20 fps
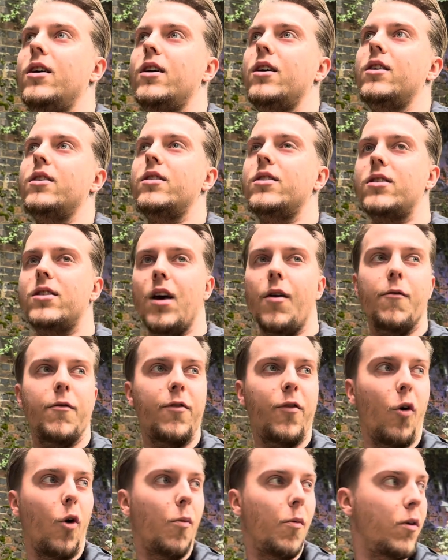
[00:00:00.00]
some
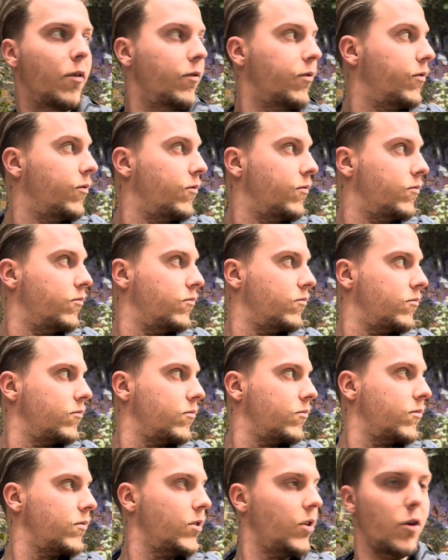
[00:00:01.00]
form of,
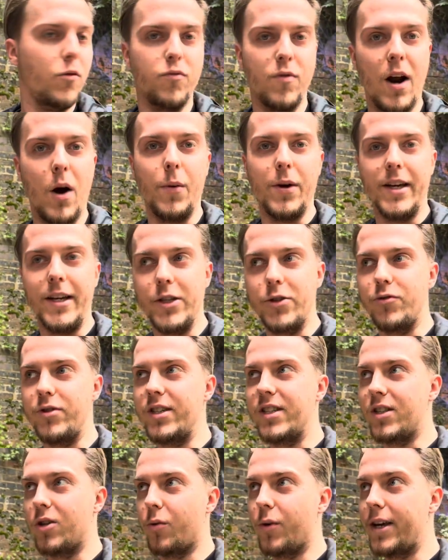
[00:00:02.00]
you know, railway history
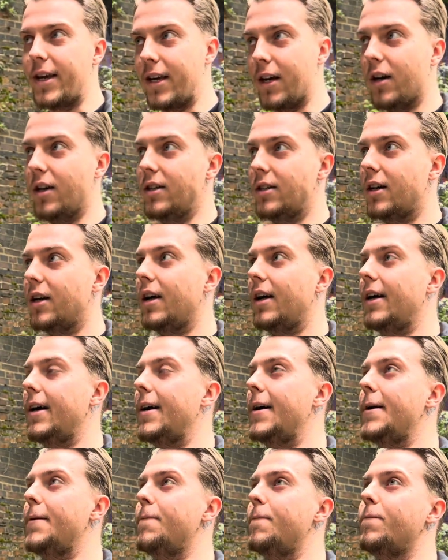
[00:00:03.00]
still here.
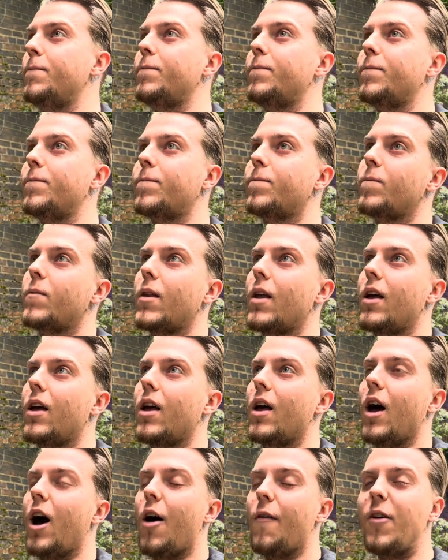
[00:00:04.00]

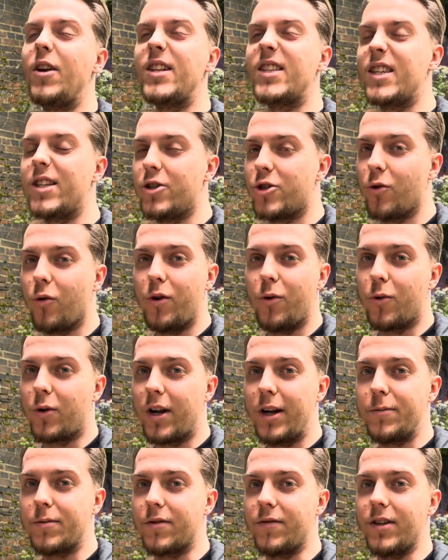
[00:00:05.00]
I've only seen short little
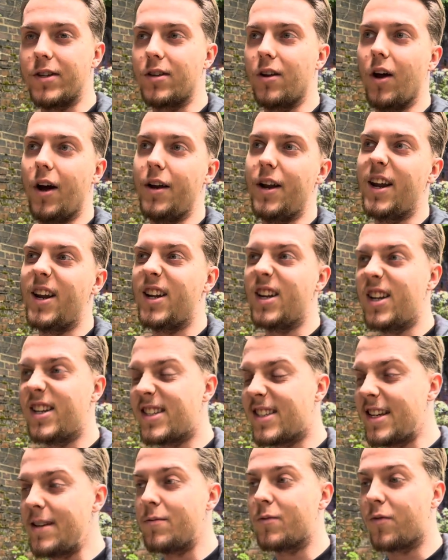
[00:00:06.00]
clips of this line and it
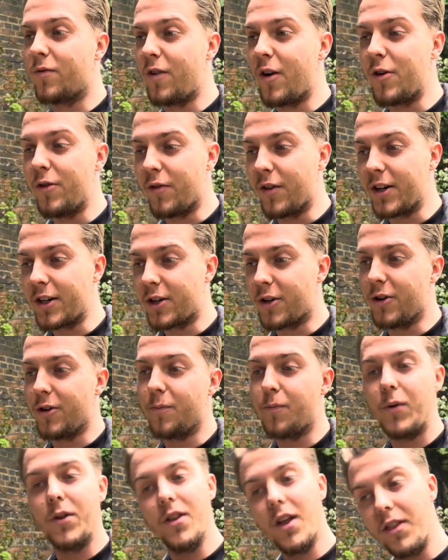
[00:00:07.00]
seems very, very
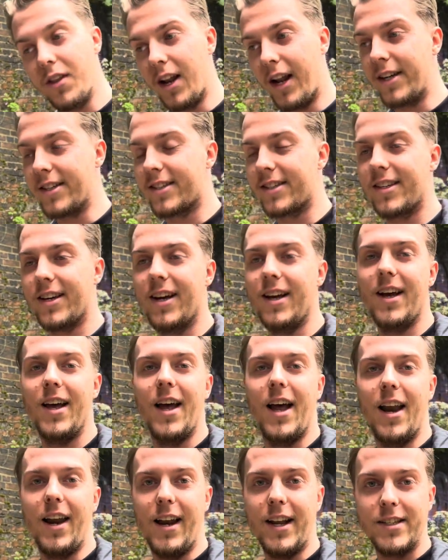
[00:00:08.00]
good. But nonetheless,
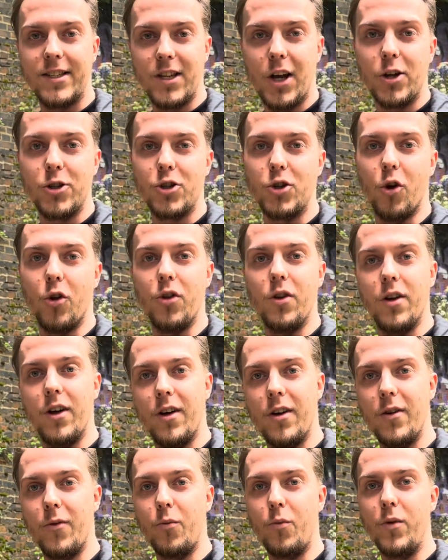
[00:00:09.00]
let's touch on
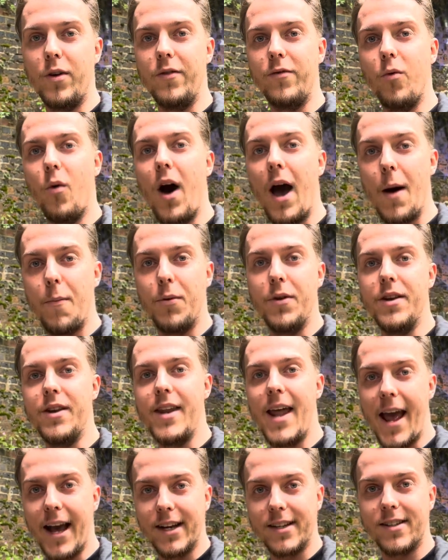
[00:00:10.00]
with what happened
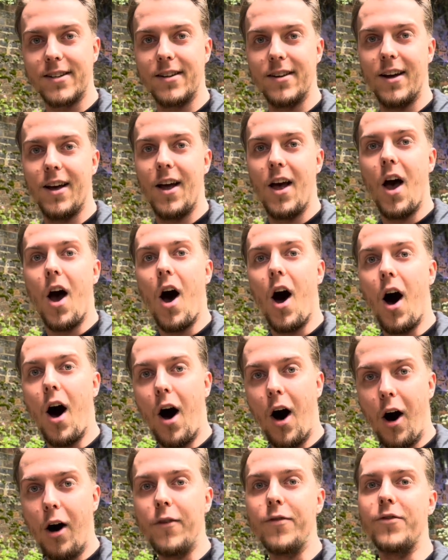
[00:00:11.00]
next
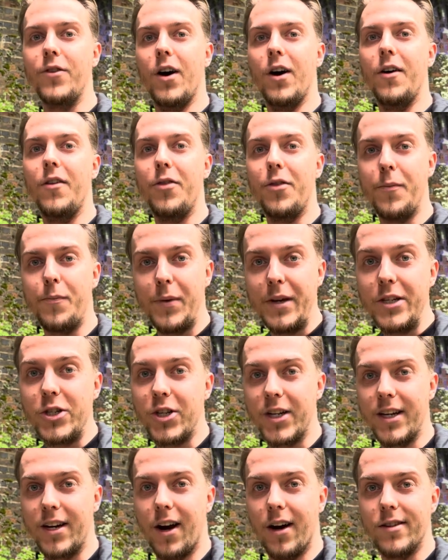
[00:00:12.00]
after the
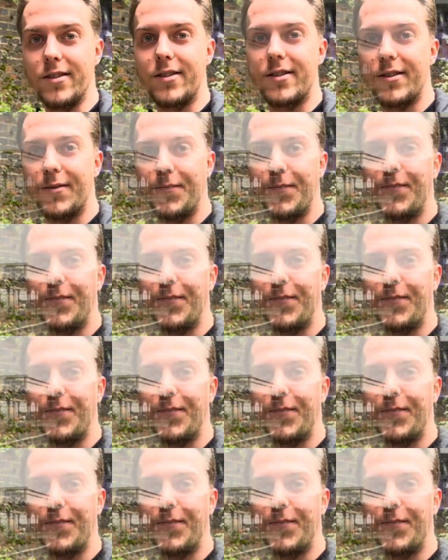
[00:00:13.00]
Beeching cuts.